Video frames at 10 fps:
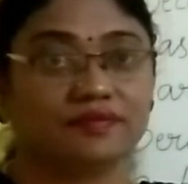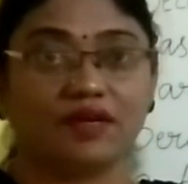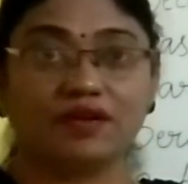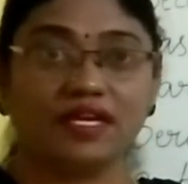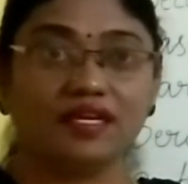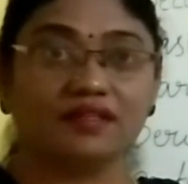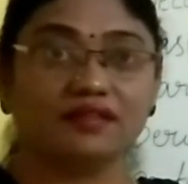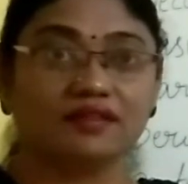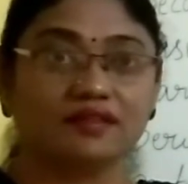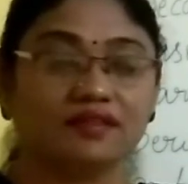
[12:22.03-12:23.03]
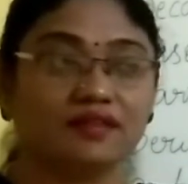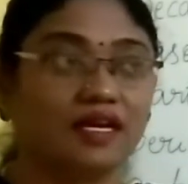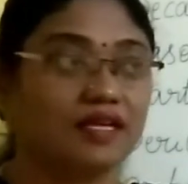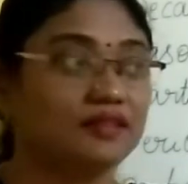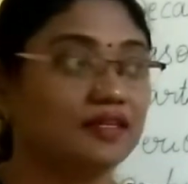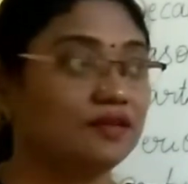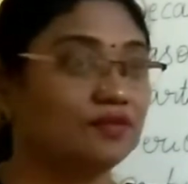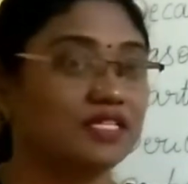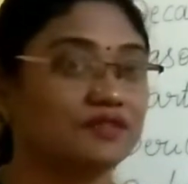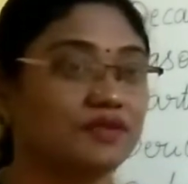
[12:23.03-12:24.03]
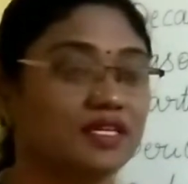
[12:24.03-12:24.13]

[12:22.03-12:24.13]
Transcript: Okay, otherwise we